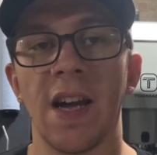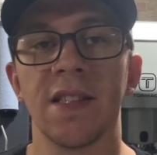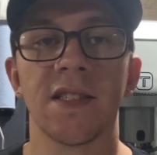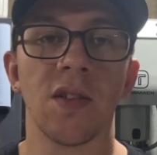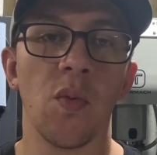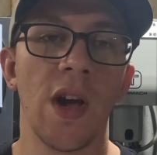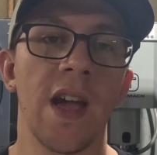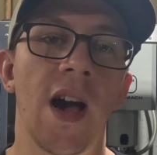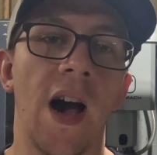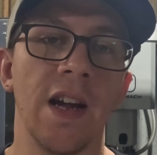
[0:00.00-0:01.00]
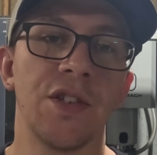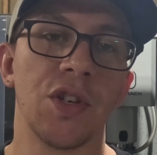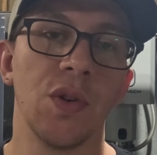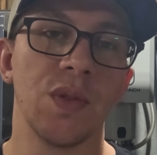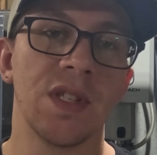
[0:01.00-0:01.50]
That's the way I
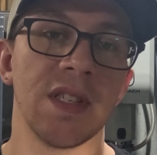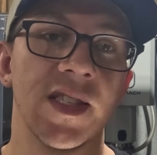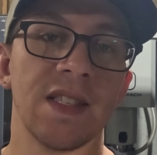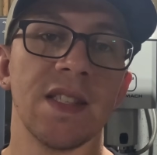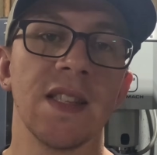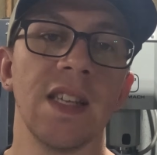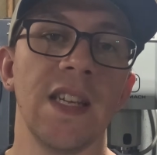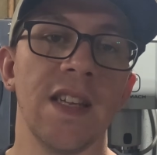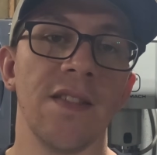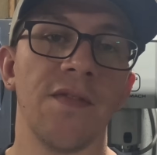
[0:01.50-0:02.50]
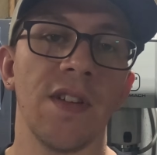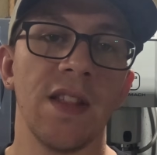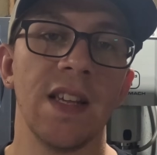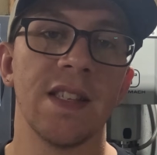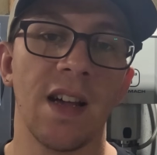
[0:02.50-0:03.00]
chose to sleeve
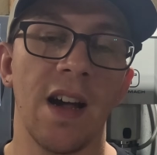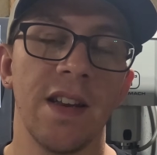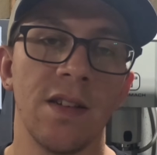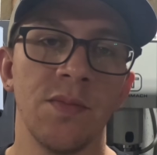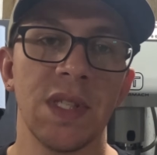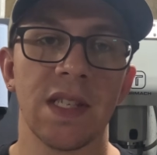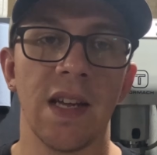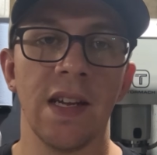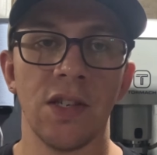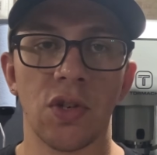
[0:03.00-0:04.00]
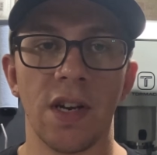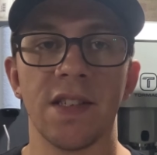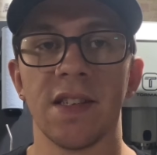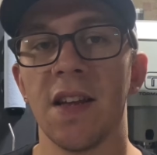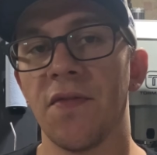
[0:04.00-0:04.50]
these items and try
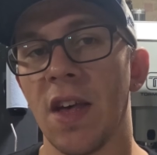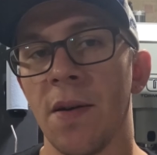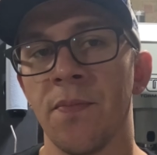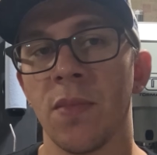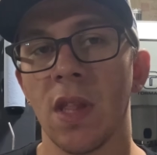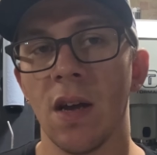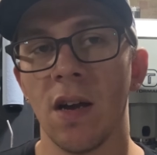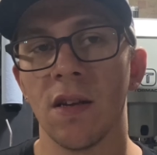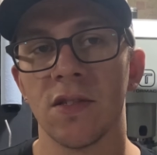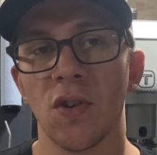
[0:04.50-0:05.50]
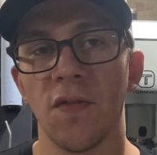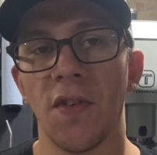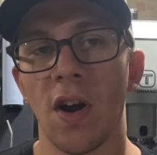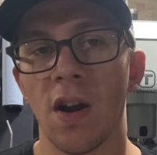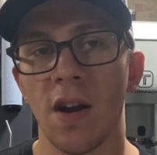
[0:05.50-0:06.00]
to save them. Uh, so
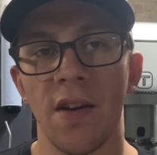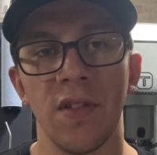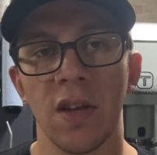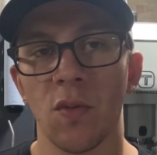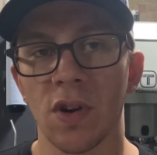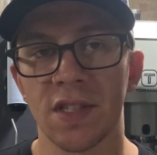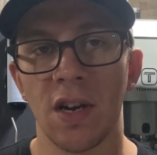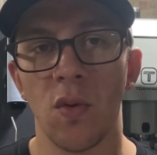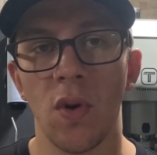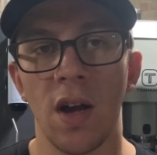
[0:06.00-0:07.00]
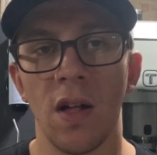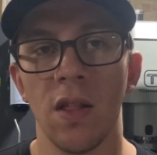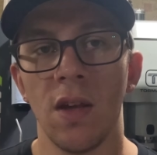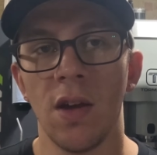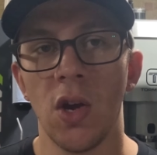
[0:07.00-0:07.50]
far, everything works out
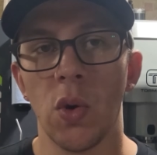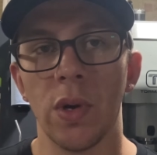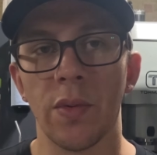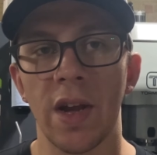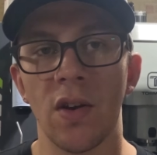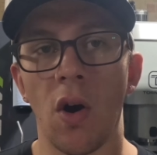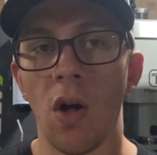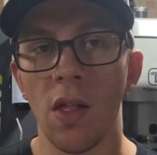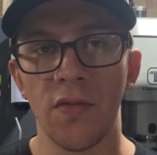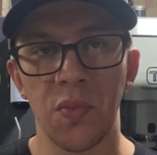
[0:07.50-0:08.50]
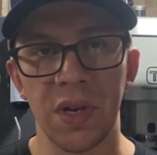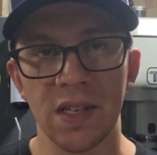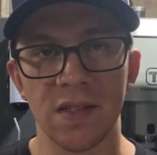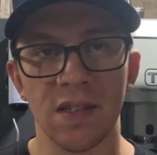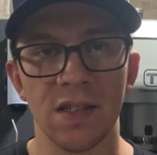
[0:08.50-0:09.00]
well. We ran all of the
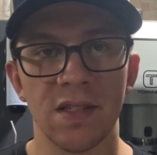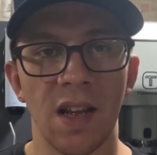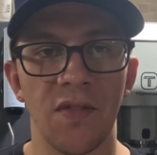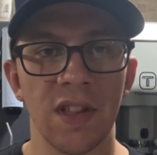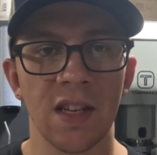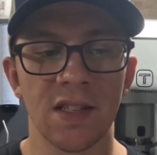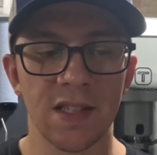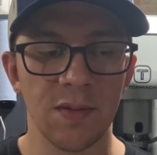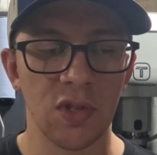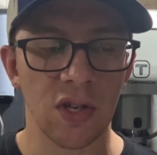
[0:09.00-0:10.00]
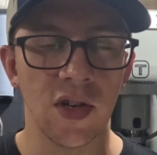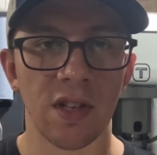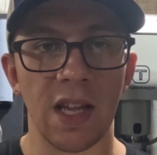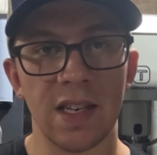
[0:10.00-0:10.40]
pieces, everything seems good.